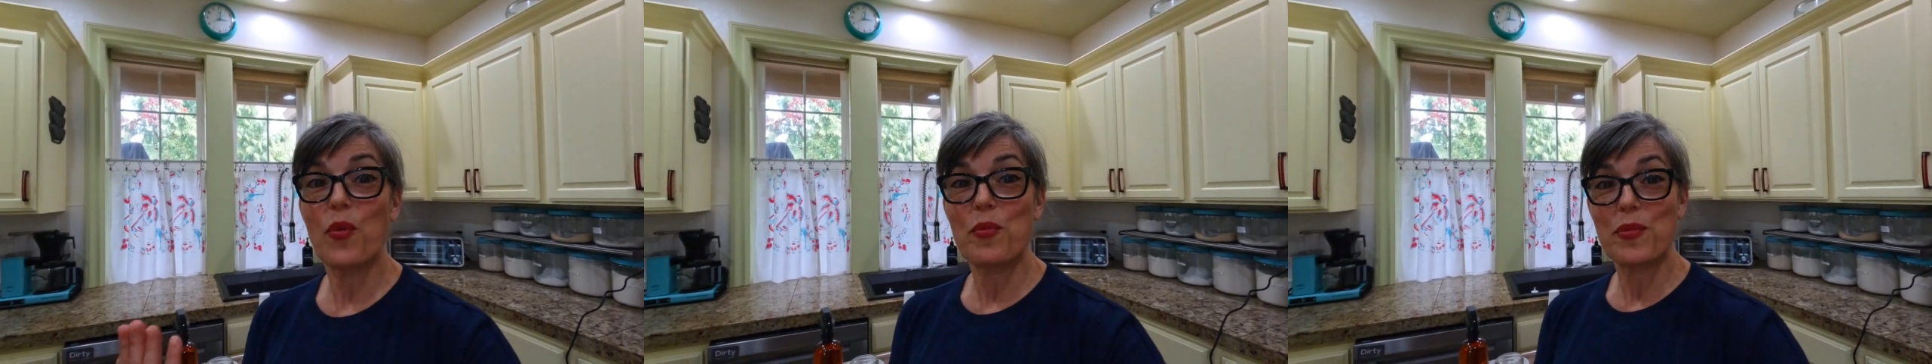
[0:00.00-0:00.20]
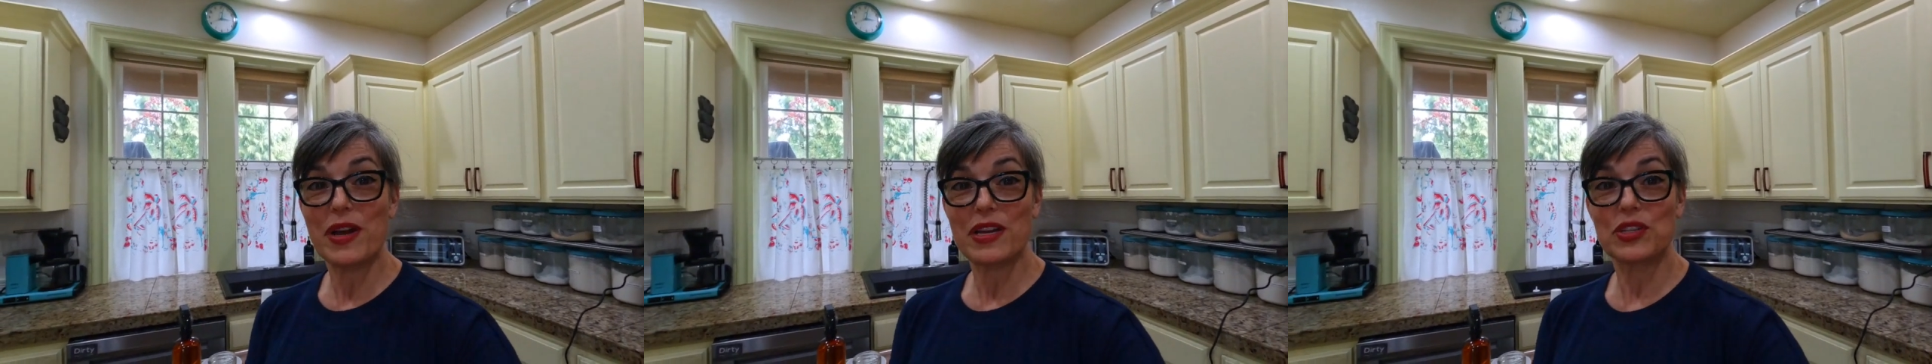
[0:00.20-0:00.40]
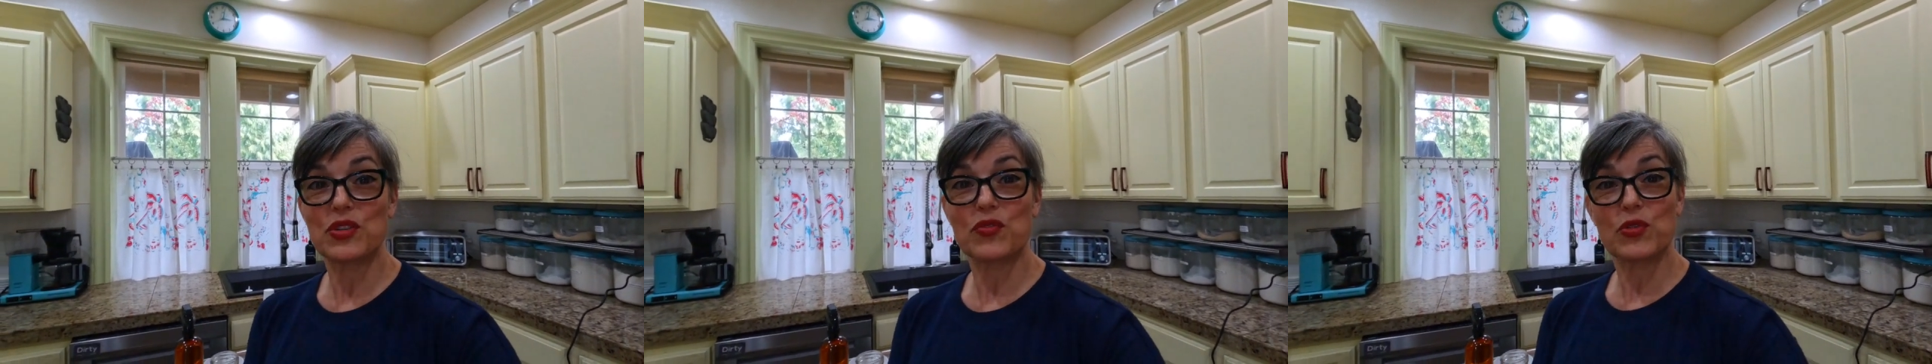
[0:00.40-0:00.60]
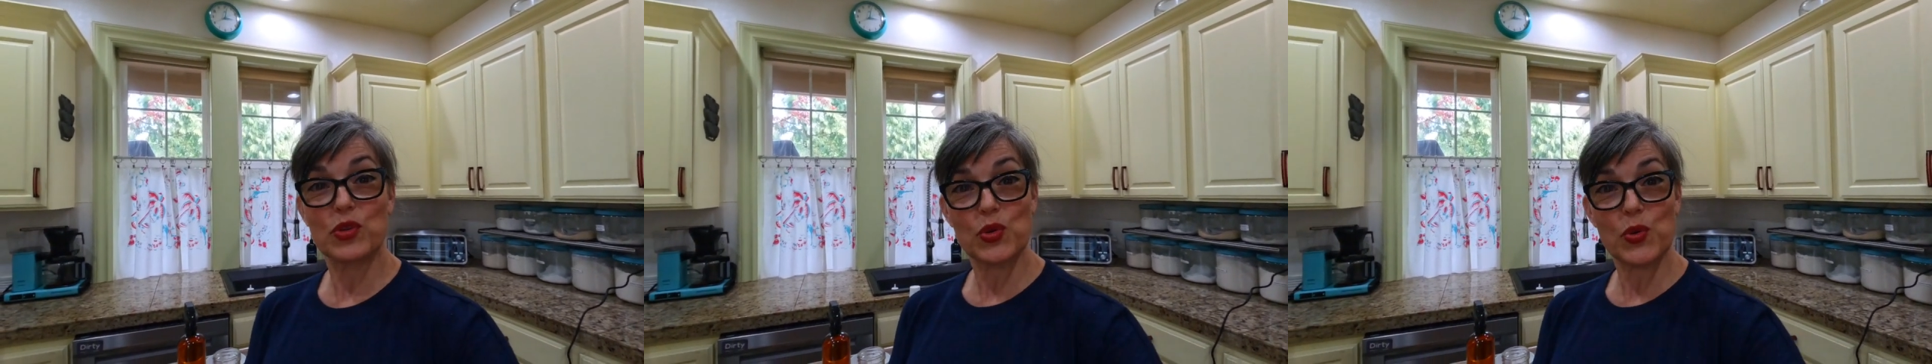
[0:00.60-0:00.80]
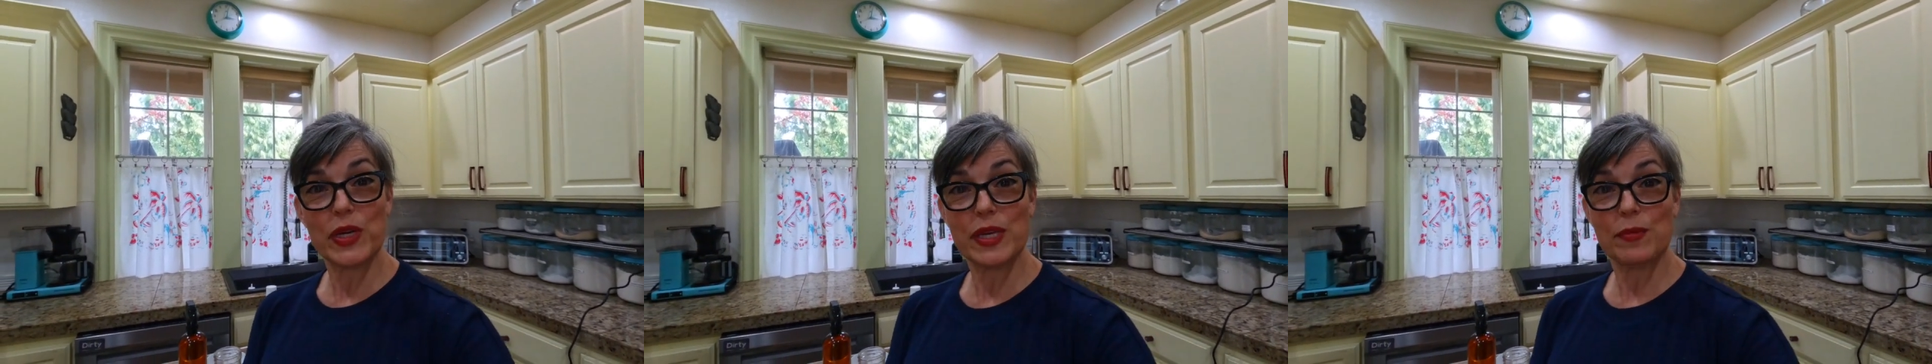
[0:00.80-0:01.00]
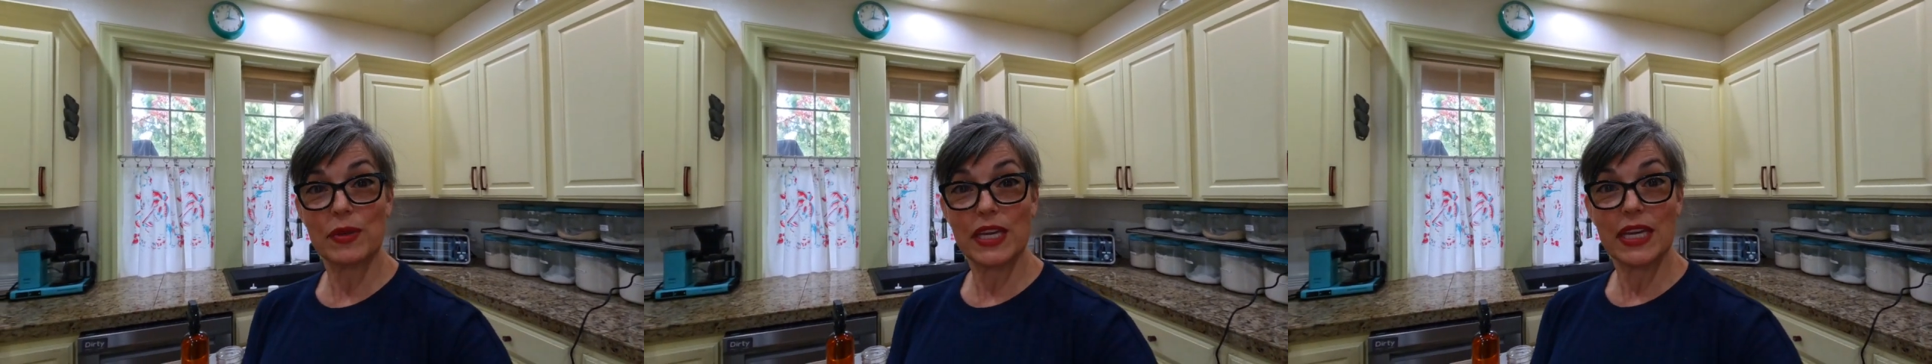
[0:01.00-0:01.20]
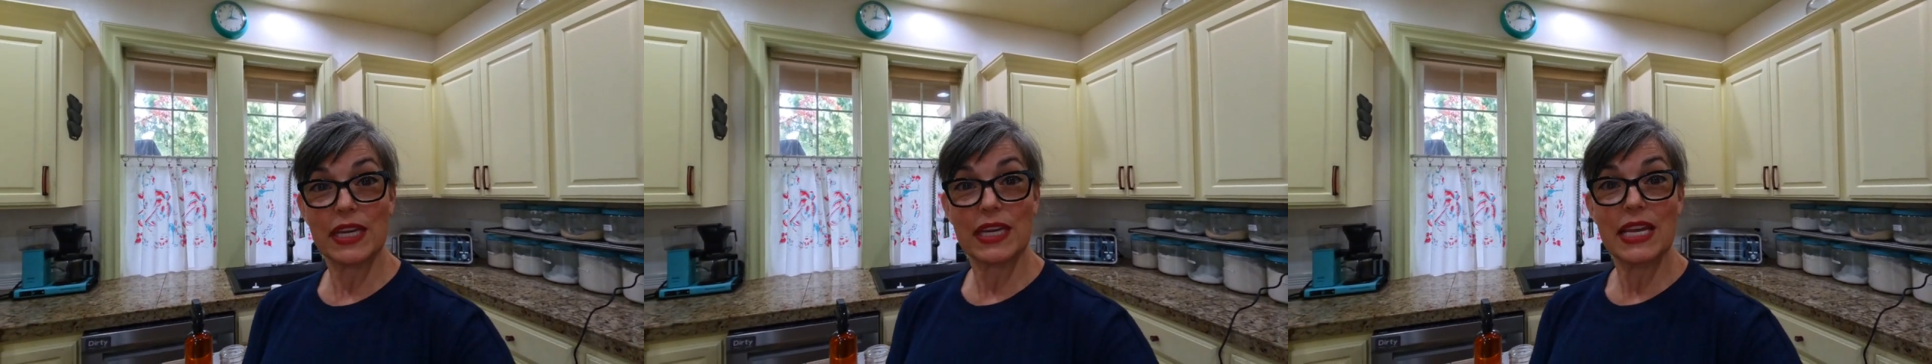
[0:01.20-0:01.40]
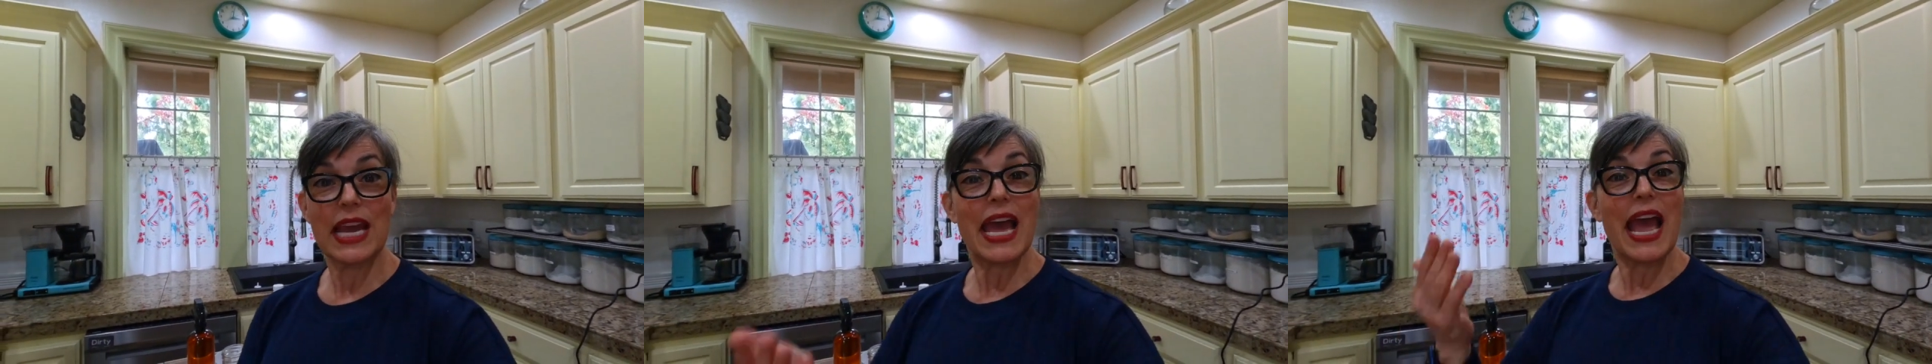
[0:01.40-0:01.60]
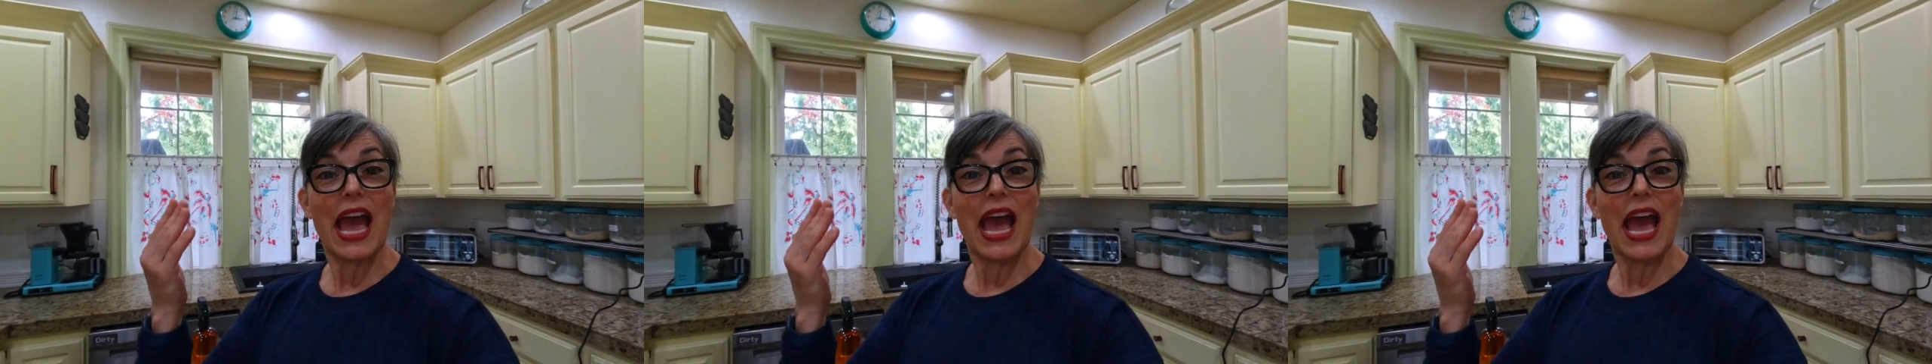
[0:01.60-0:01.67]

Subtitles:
much for joining me.